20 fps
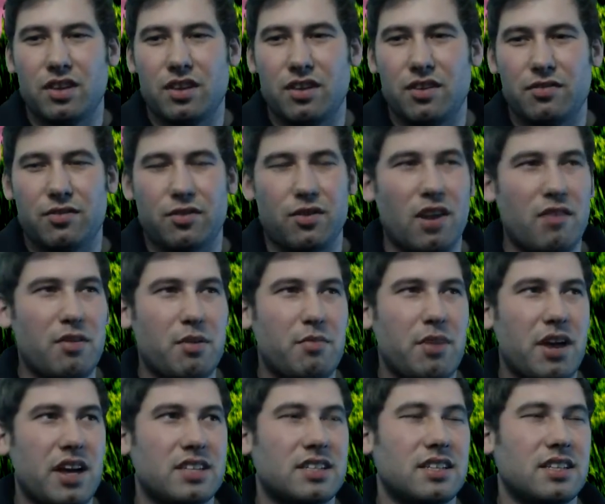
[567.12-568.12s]
for every
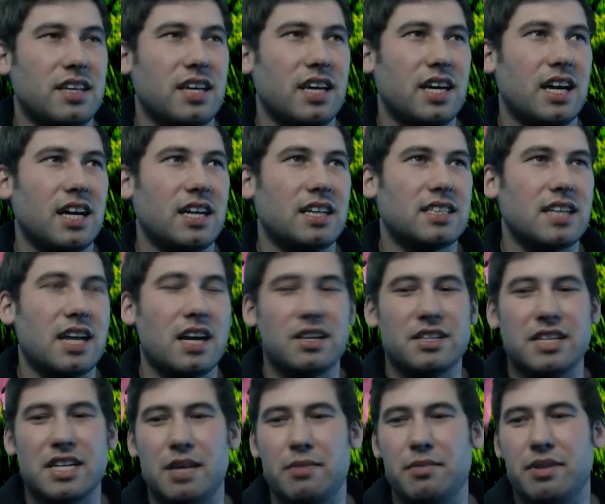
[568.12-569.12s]
base, the entire
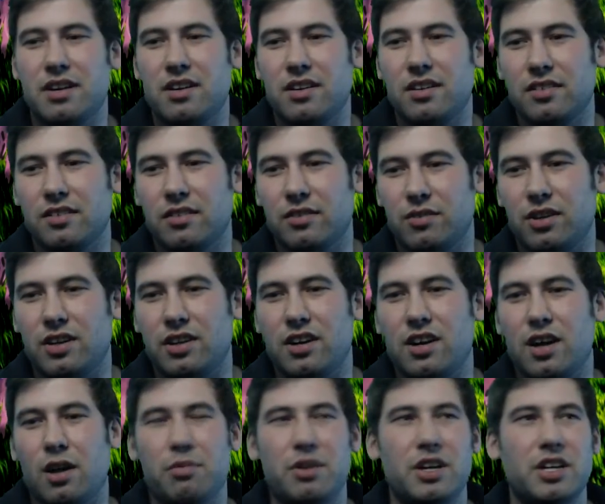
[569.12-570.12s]
team here, we're
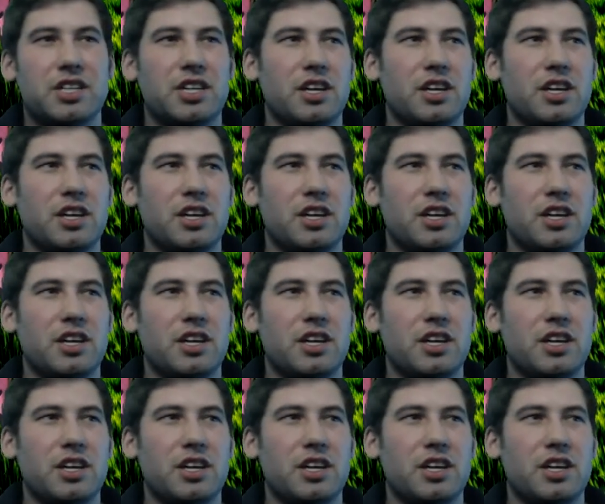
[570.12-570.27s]
helping each